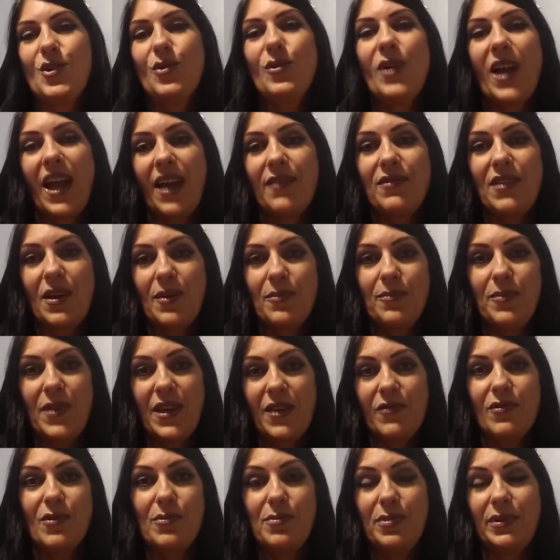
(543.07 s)
don't have that big
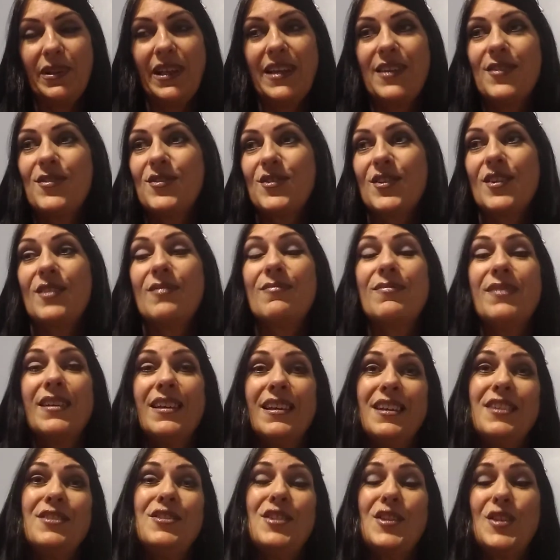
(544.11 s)
of a place to
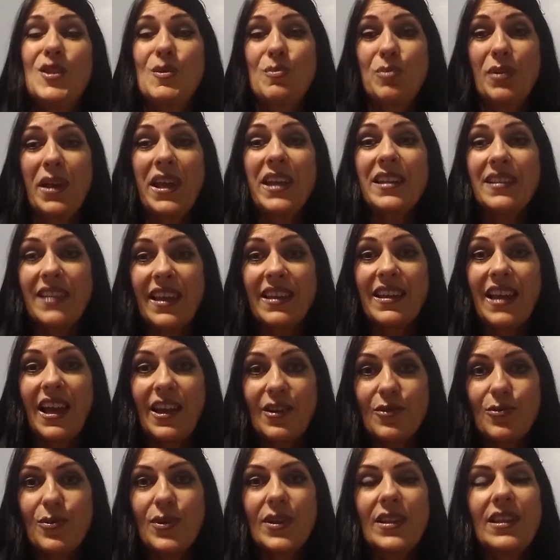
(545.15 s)
display like
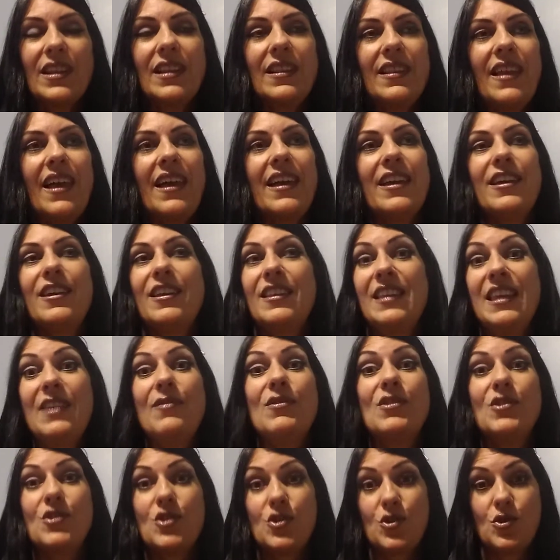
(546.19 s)
I'd really like and
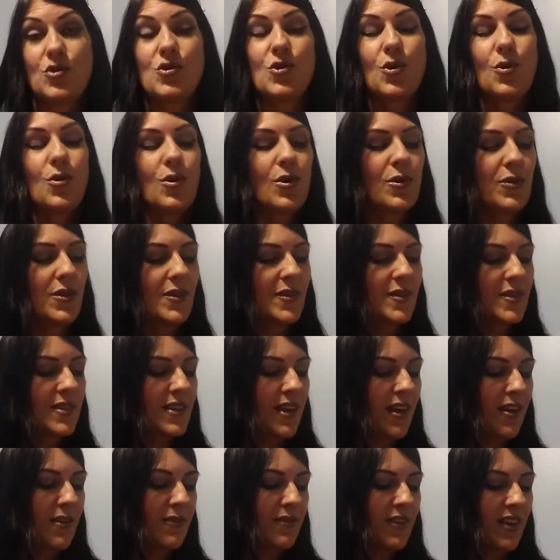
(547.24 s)
even store the
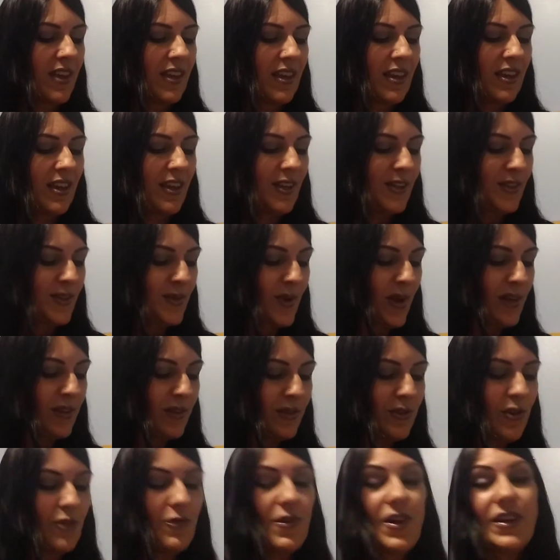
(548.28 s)
stuff. So I
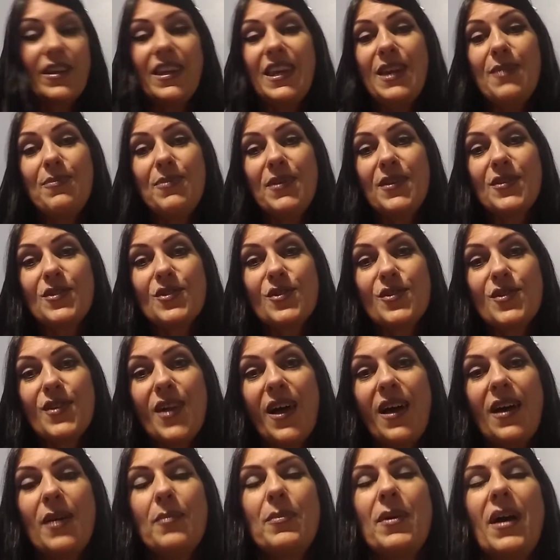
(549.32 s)
don't know if I'll keep this or
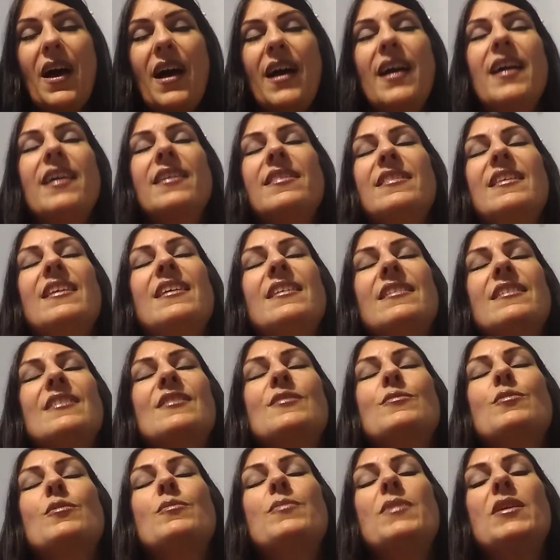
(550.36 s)
not. But I think
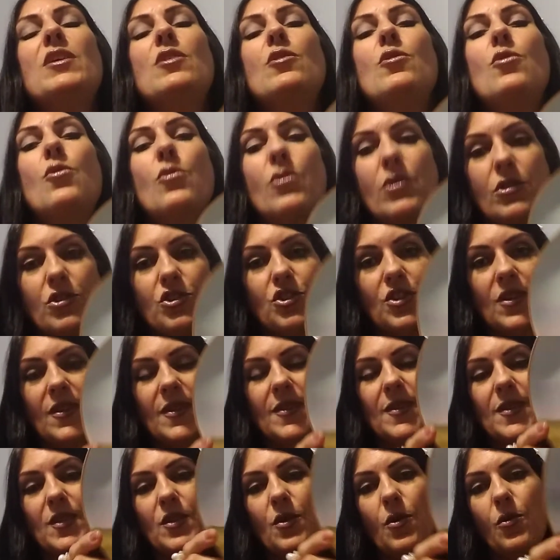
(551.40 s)
this would be
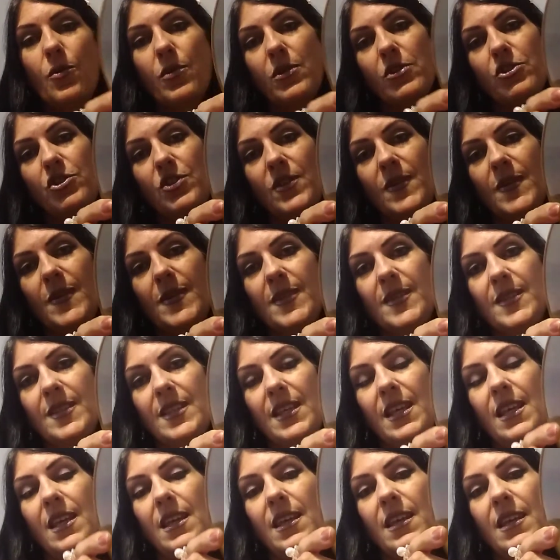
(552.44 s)
gorgeous, gorgeous
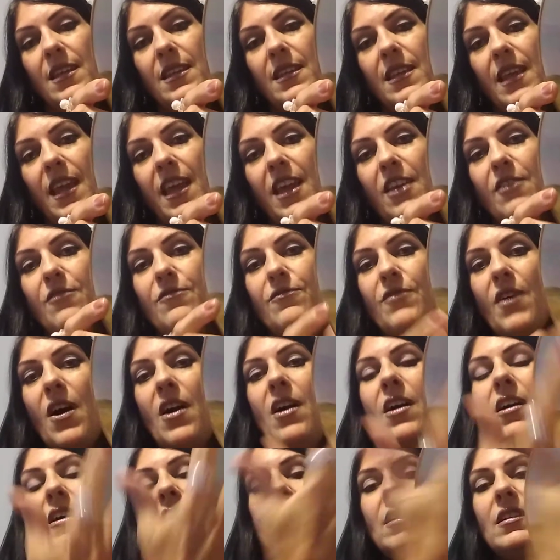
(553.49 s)
in a
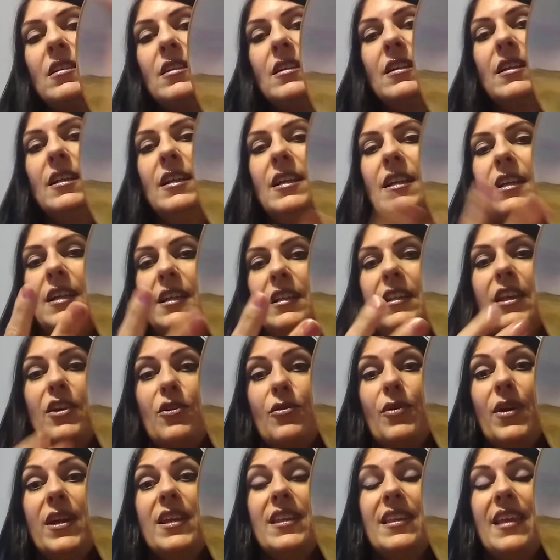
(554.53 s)
fall, like
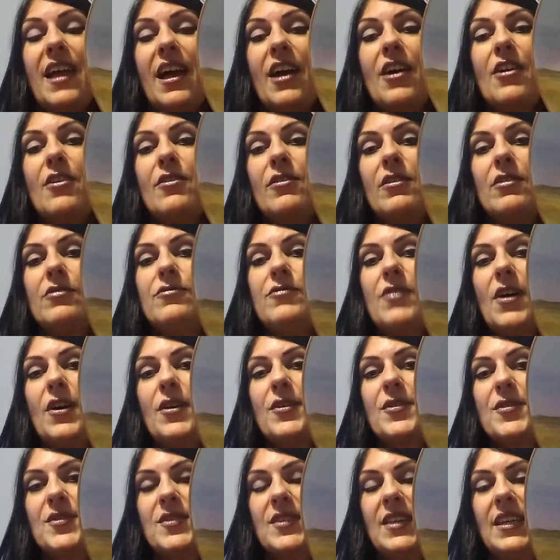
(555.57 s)
right now, a
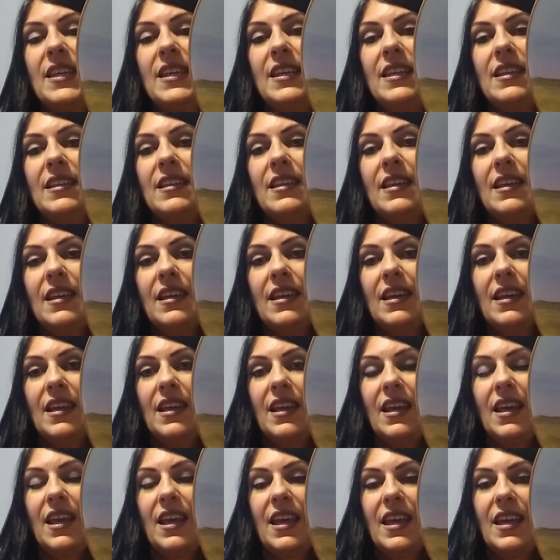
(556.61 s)
fall scene.
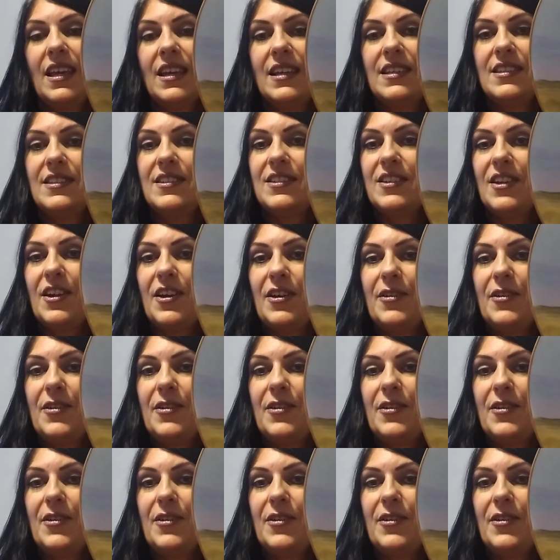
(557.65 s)
And